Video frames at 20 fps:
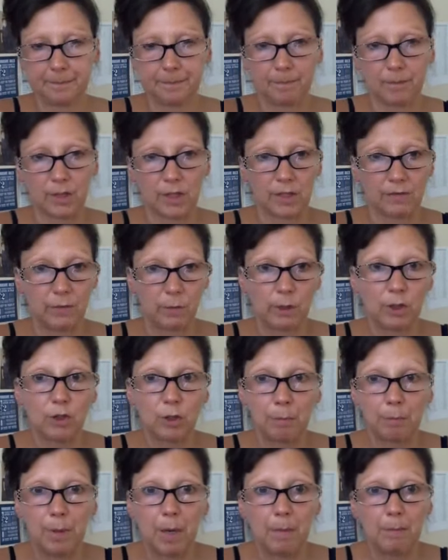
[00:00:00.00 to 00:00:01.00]
So if you want
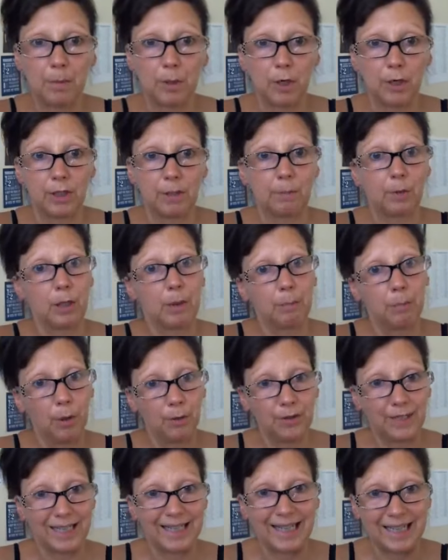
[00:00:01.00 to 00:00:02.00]
to jump on board, I'm going to
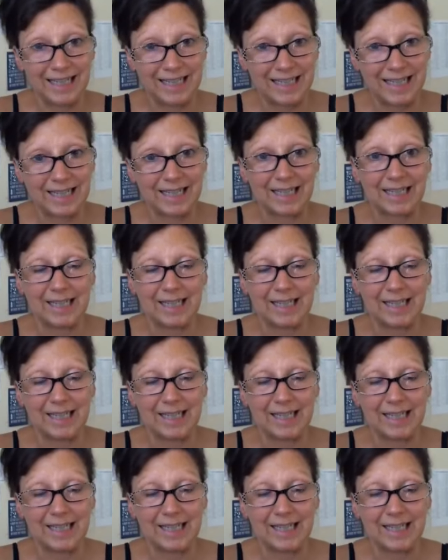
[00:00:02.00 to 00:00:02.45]
put the link